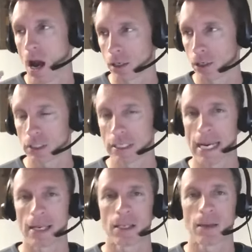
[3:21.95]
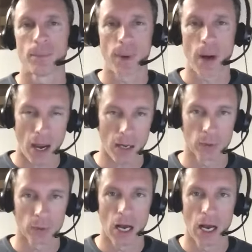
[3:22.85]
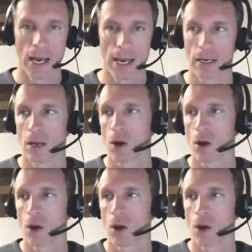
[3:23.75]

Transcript: understand the bottom line,